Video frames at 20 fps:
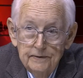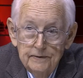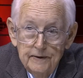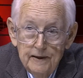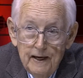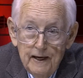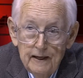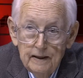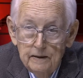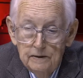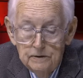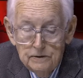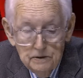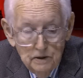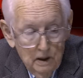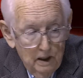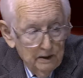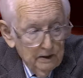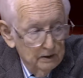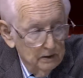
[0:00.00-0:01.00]
that is
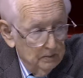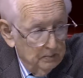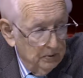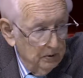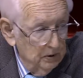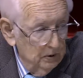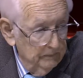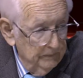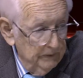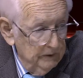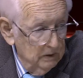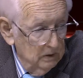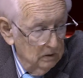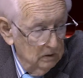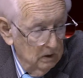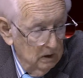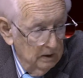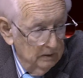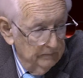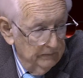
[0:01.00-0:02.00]
not in the
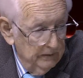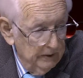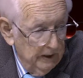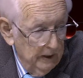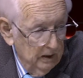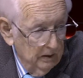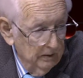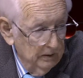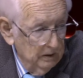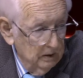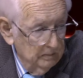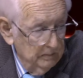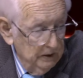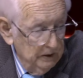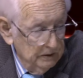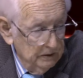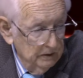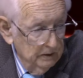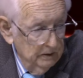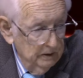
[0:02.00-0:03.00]
purview of the county
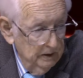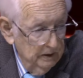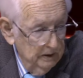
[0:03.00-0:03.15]
commission.